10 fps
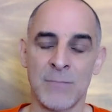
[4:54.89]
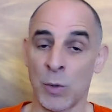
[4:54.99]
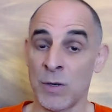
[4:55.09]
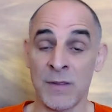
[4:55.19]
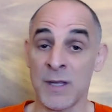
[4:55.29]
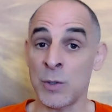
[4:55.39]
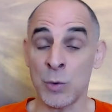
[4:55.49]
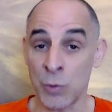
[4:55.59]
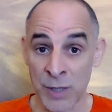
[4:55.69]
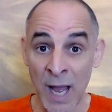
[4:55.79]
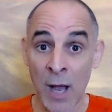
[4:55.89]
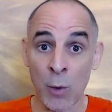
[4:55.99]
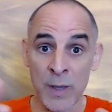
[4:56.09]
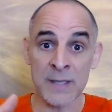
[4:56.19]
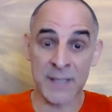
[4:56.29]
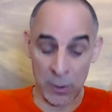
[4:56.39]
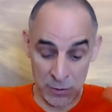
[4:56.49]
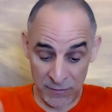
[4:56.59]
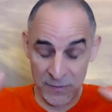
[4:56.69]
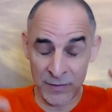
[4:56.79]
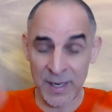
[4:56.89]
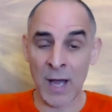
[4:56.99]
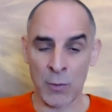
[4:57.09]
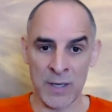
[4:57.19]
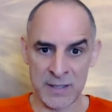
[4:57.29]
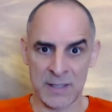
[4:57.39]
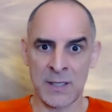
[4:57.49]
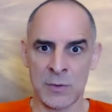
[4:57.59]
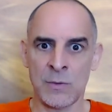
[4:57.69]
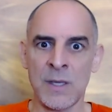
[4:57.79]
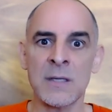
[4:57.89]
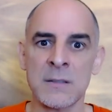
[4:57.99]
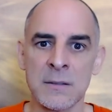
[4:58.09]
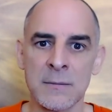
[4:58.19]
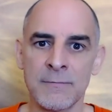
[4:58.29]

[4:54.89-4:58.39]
The only thing you know now is how you feel now listening to this.